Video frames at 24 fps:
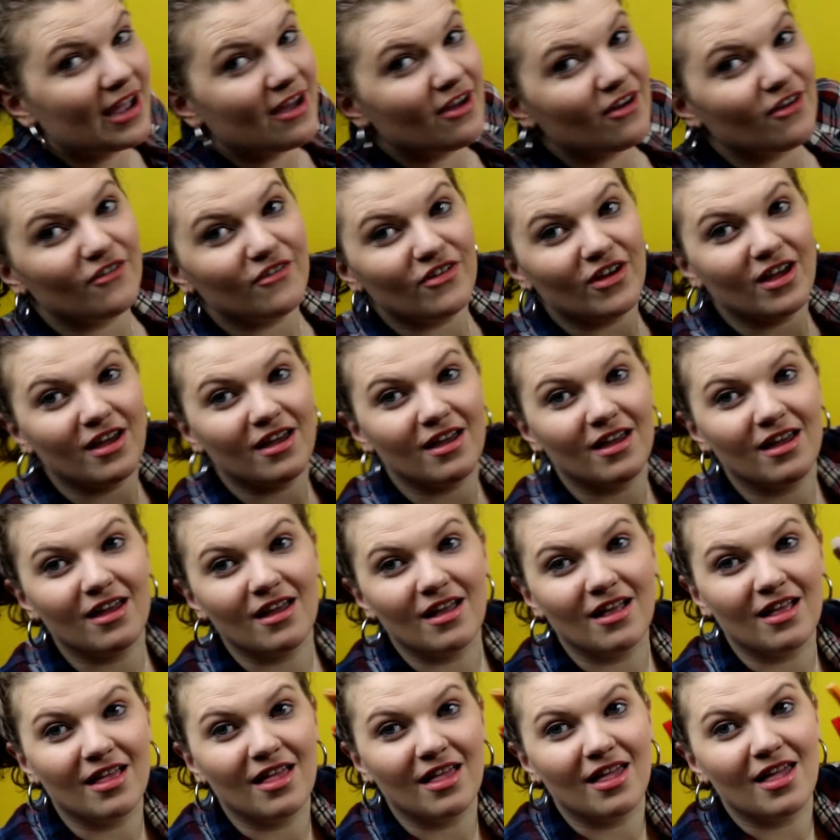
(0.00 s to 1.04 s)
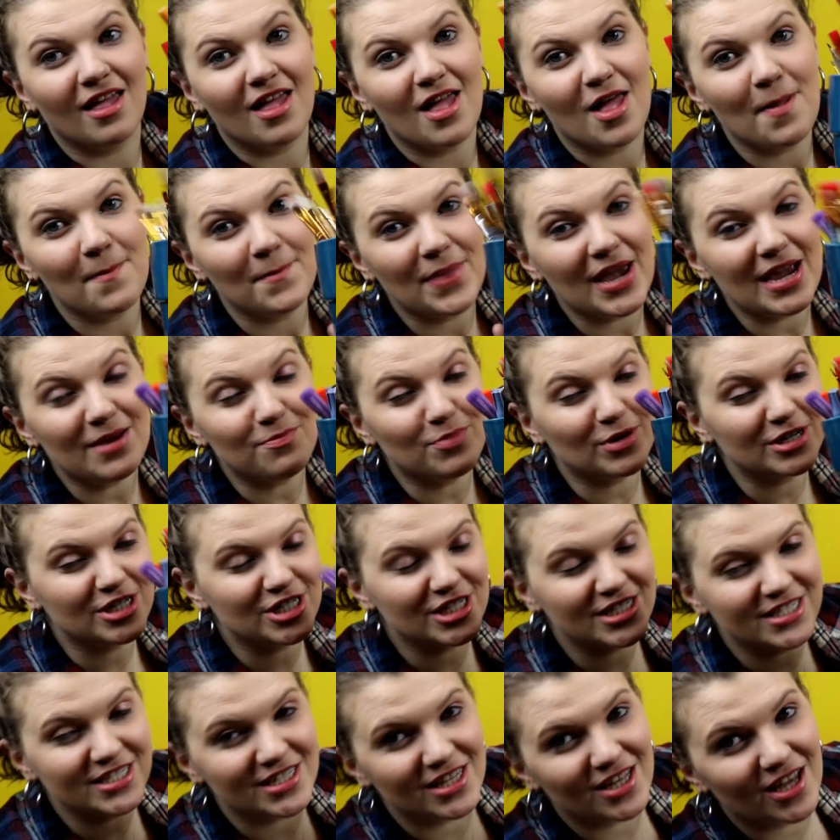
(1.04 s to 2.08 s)
of
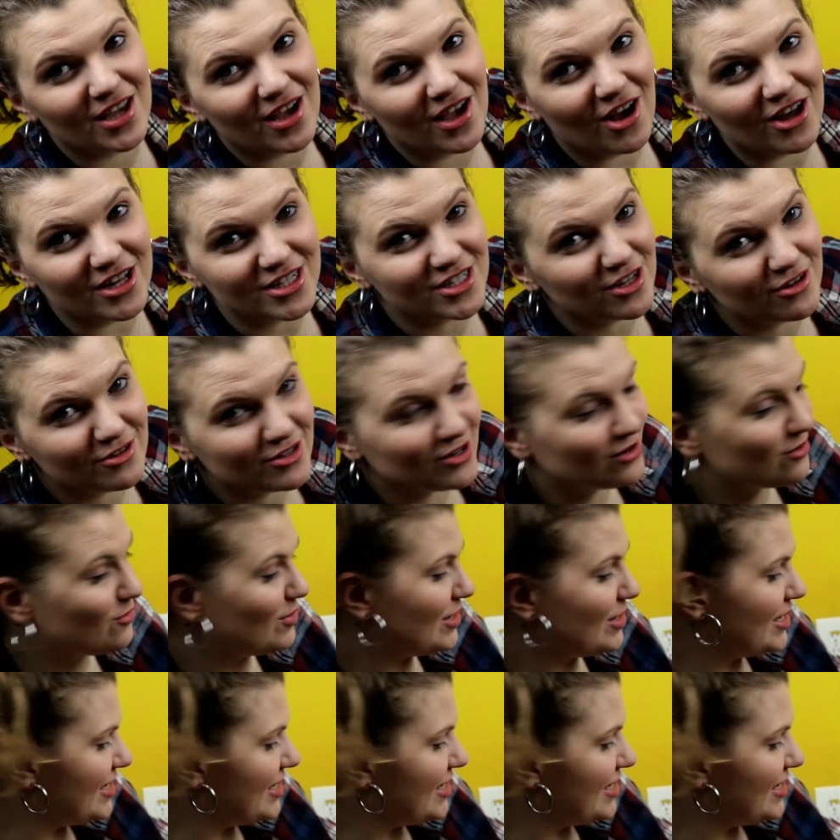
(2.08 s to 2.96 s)
paintbrushes. Also, don't know what I